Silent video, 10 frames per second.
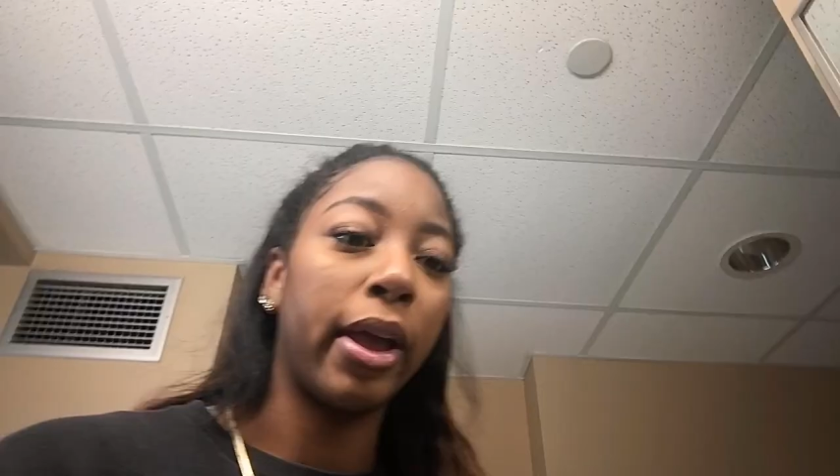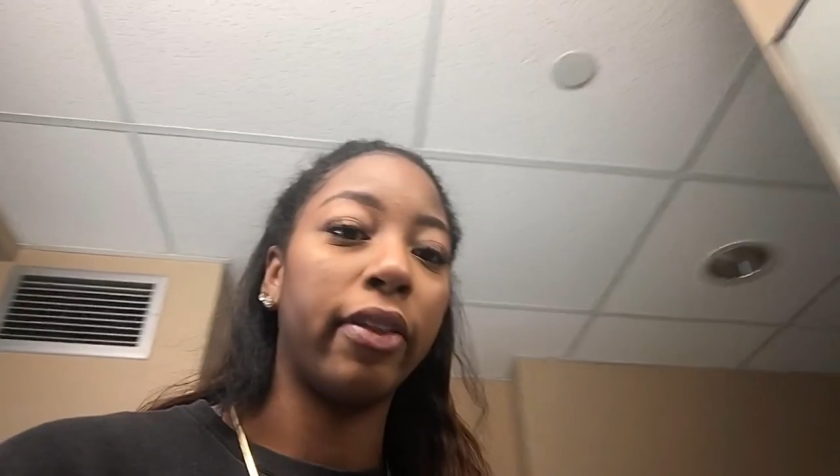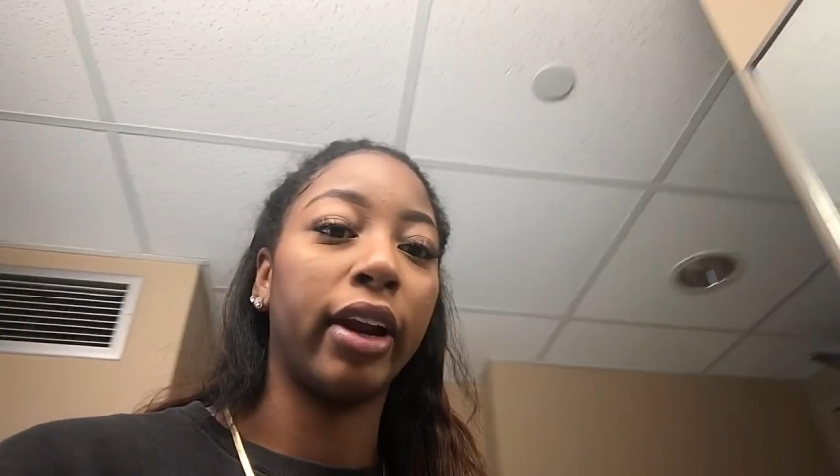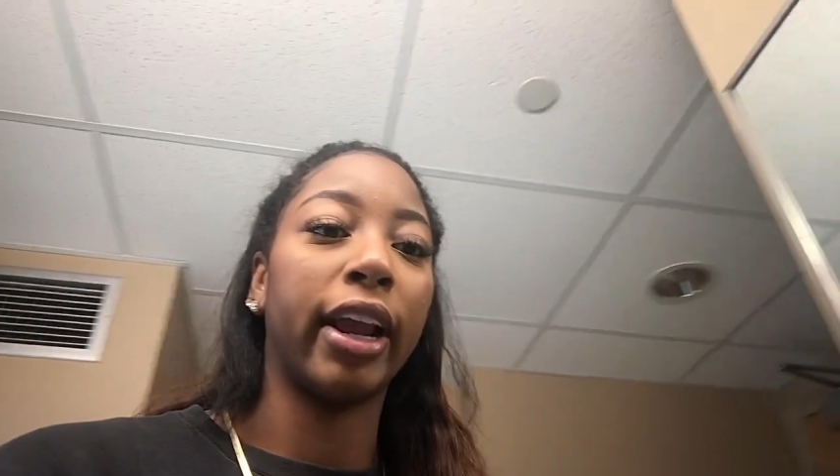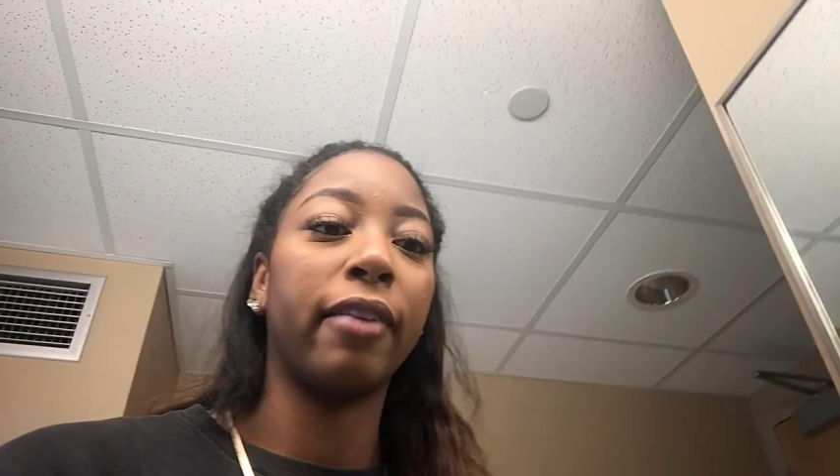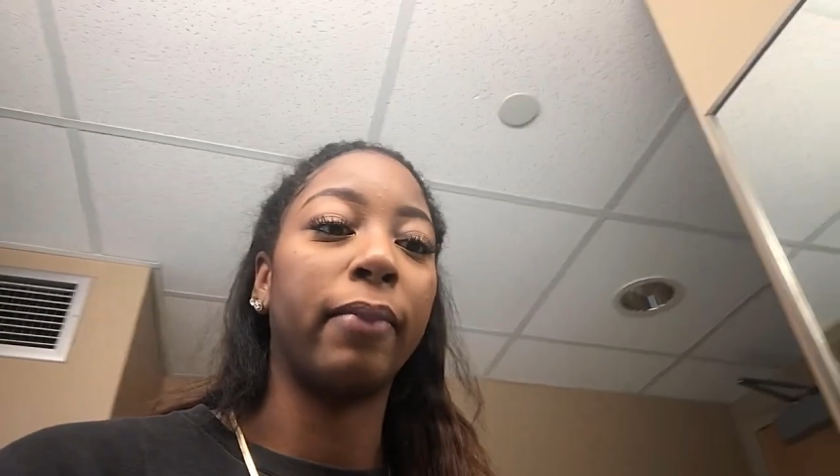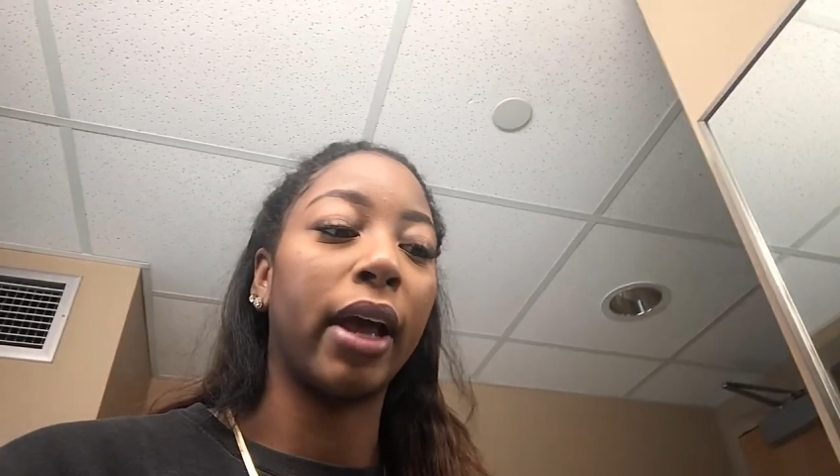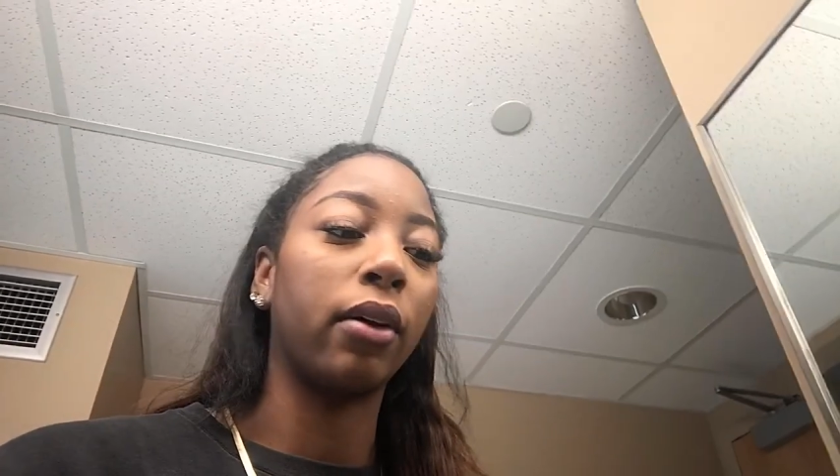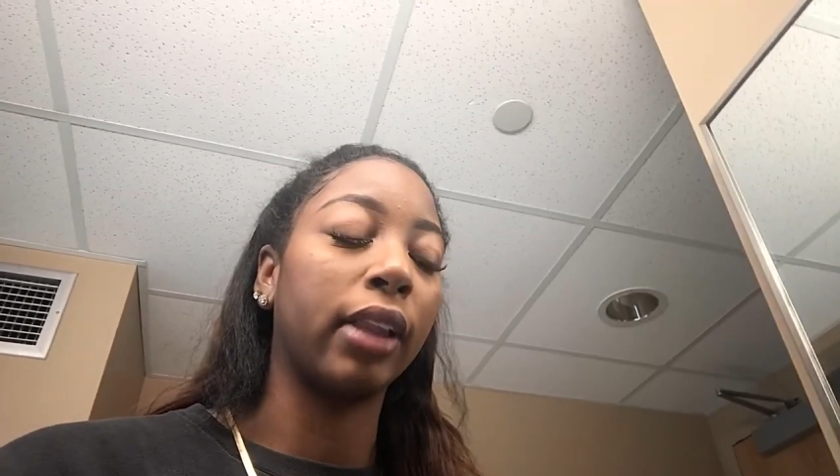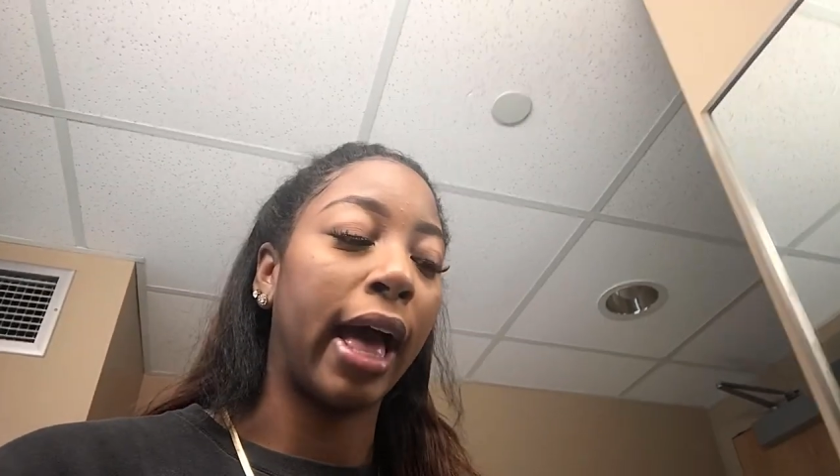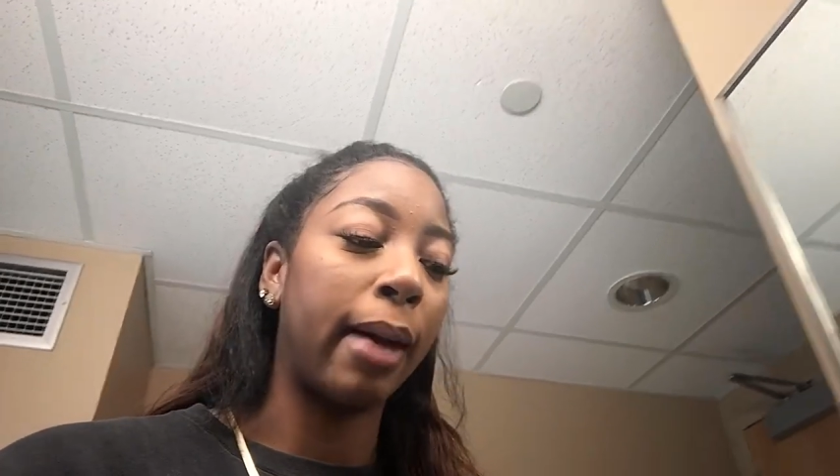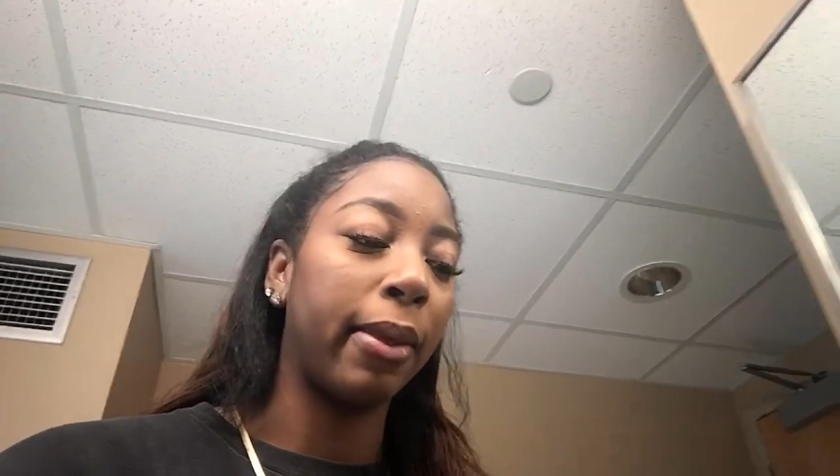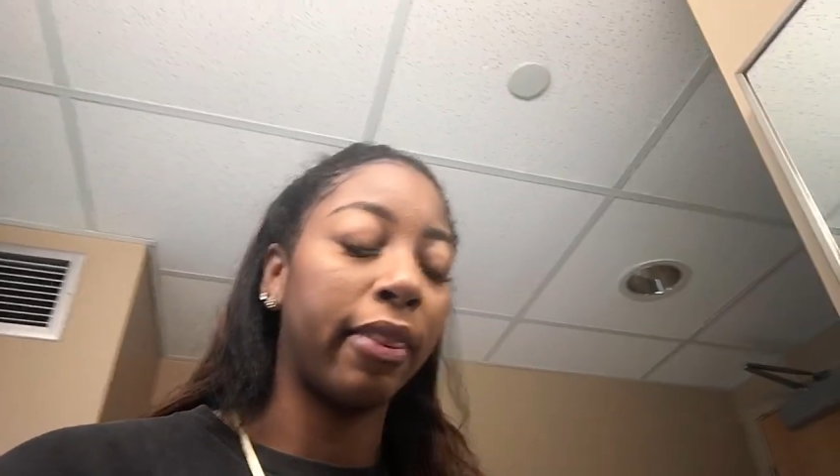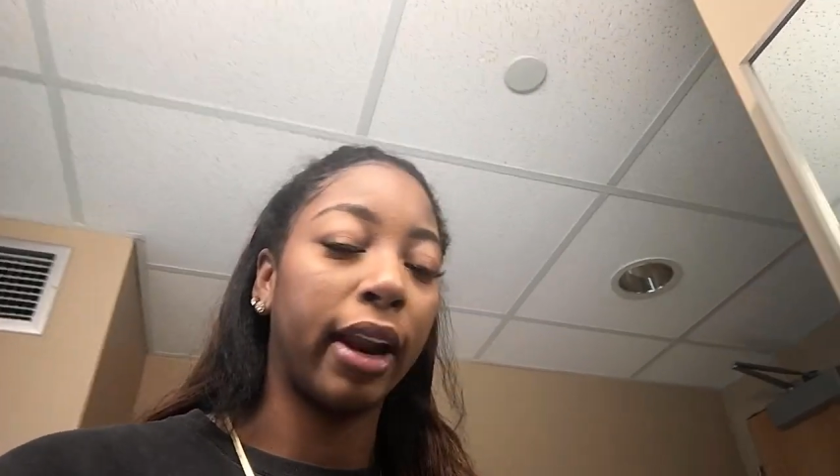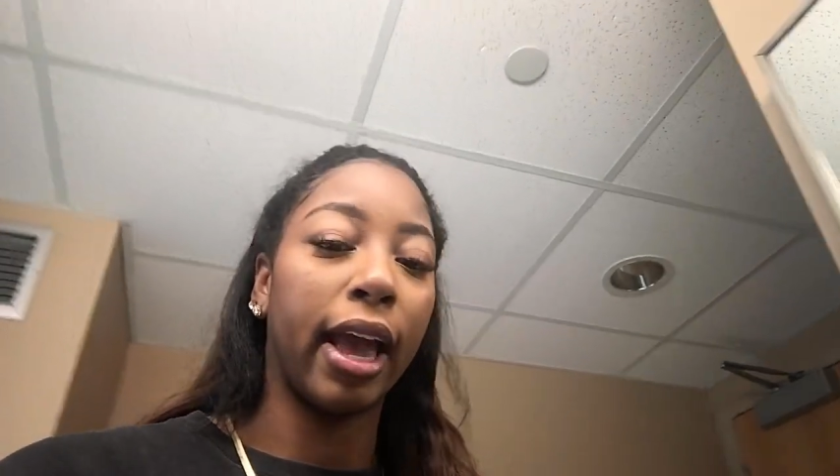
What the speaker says: and then I have bio lab, and then I